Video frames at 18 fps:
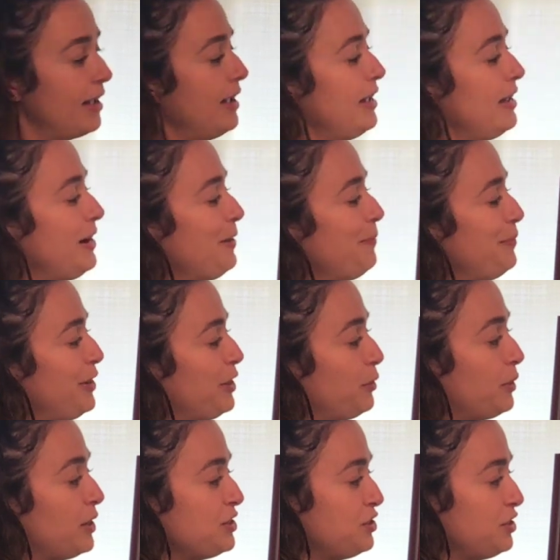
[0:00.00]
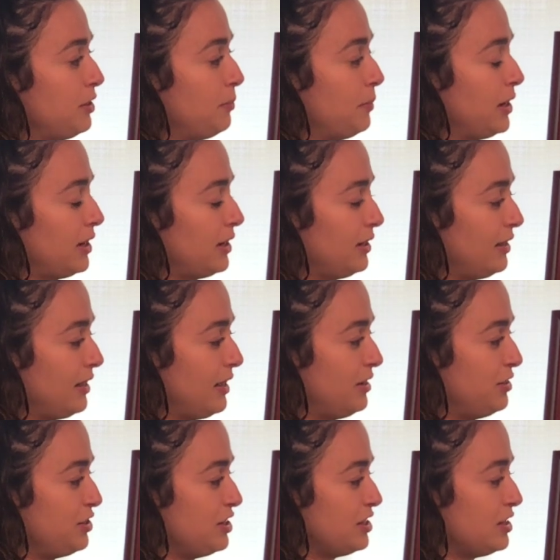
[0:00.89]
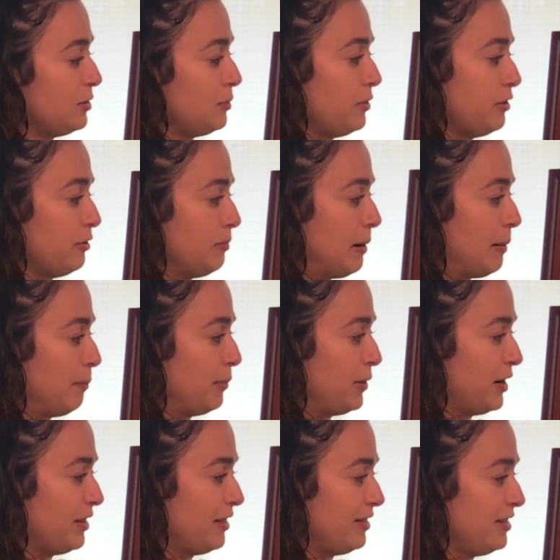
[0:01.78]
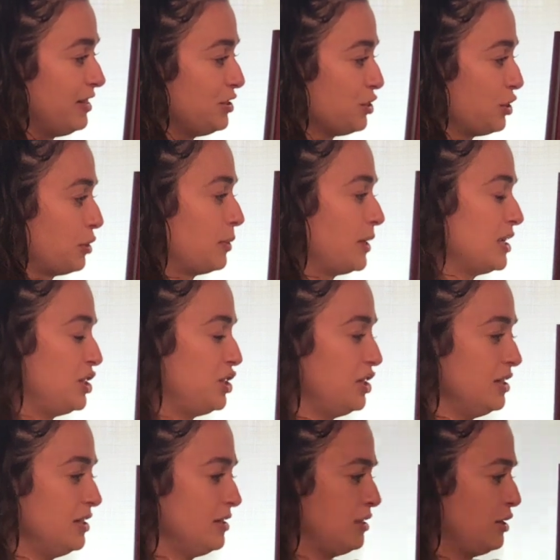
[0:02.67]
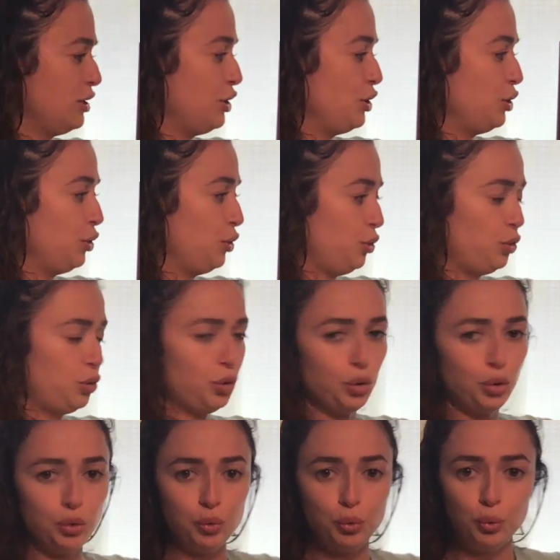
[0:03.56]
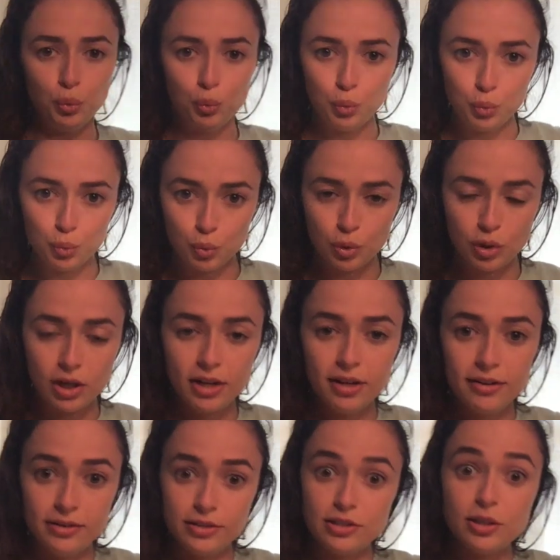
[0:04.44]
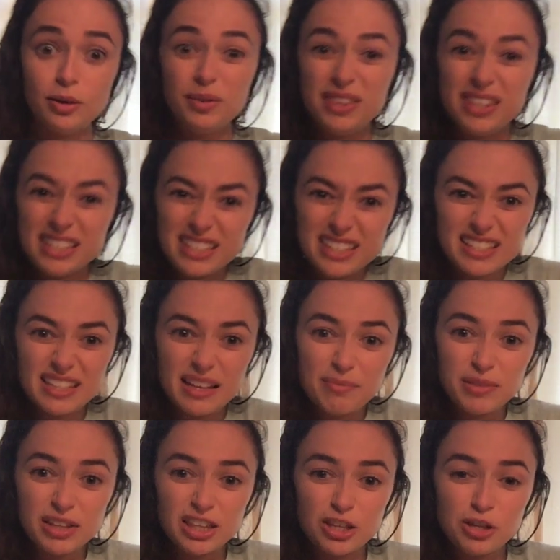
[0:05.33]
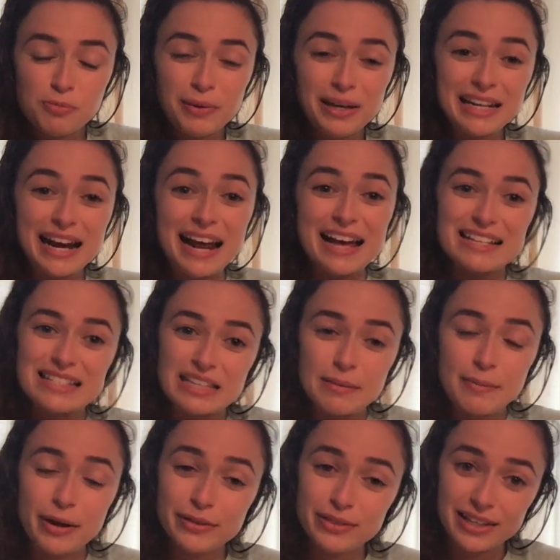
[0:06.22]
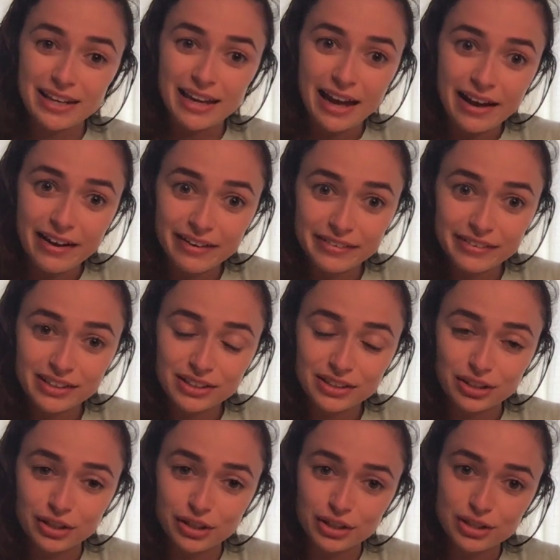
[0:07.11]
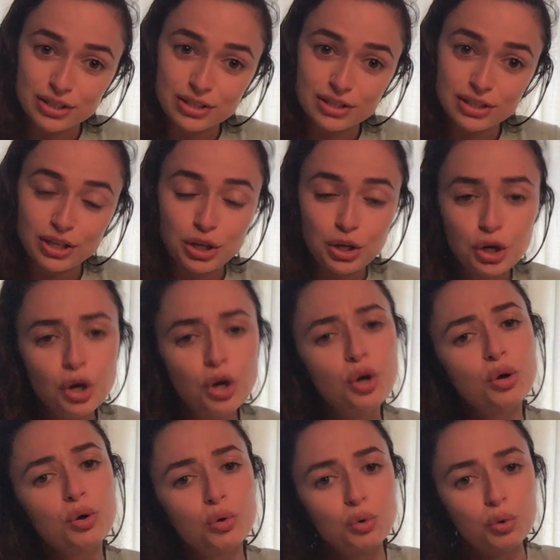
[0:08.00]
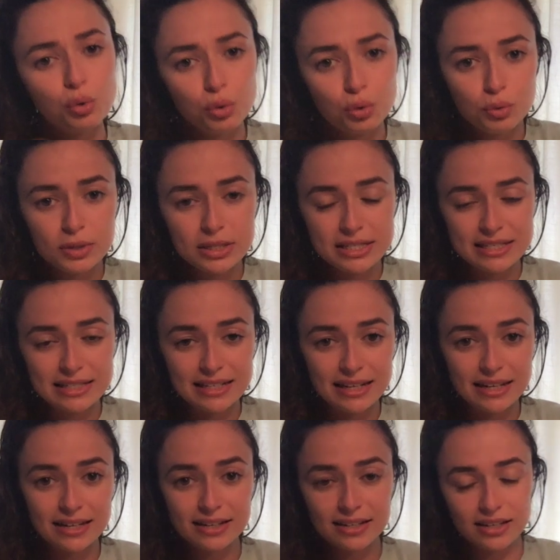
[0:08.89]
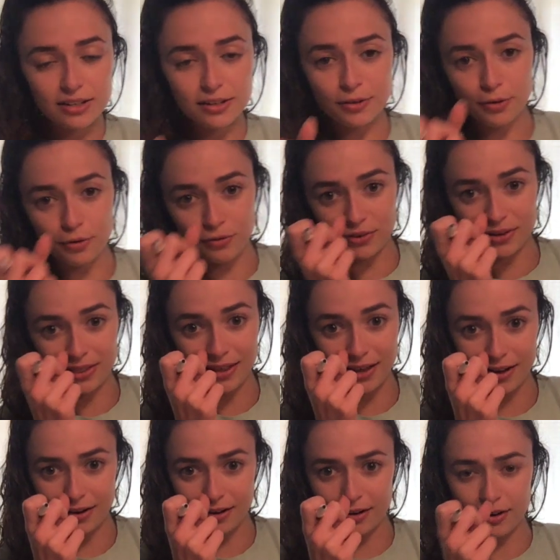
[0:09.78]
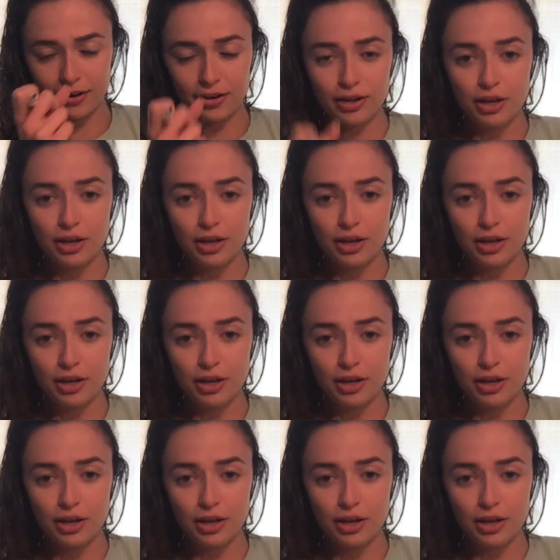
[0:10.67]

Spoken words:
And I'll put a question mark at the end just so we remember that these are questions. Who? So this is something that you might ask about the characters. Who is standing over there?